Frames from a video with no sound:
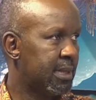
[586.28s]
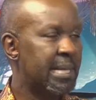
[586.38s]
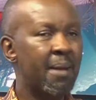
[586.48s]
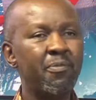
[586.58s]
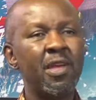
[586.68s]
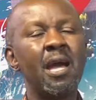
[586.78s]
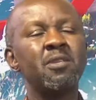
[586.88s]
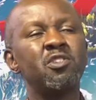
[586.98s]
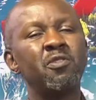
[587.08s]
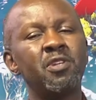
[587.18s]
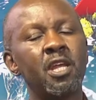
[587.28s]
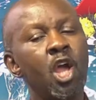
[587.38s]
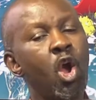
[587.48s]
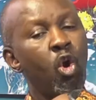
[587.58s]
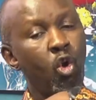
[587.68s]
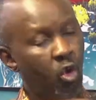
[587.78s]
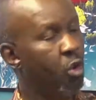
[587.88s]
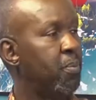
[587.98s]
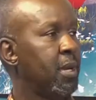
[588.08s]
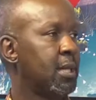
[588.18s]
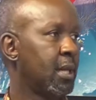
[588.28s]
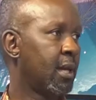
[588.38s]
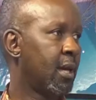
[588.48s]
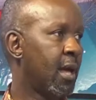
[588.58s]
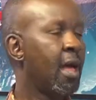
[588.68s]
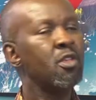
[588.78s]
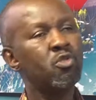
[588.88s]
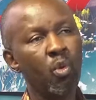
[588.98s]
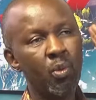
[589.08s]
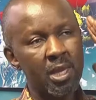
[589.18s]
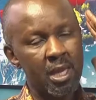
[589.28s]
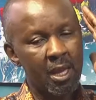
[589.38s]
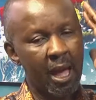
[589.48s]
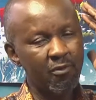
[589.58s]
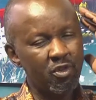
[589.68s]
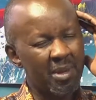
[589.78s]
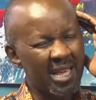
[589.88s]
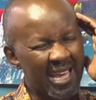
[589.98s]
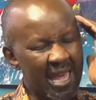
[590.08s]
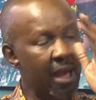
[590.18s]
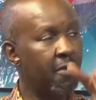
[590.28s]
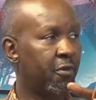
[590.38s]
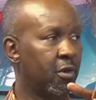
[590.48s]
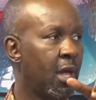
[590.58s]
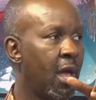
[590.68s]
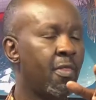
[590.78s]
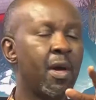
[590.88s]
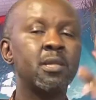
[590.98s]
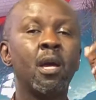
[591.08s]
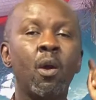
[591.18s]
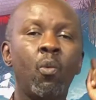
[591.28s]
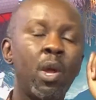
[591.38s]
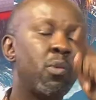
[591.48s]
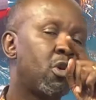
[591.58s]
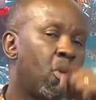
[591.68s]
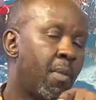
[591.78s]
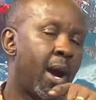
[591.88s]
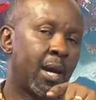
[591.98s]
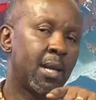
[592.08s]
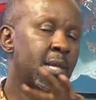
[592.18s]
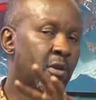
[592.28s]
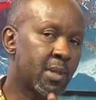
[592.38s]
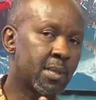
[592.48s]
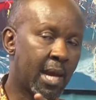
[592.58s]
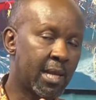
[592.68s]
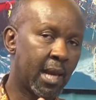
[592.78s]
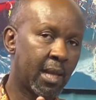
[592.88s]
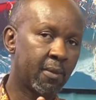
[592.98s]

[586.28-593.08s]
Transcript: Something has shifted completely. So we have to be careful that when we go back, listen to this guideline.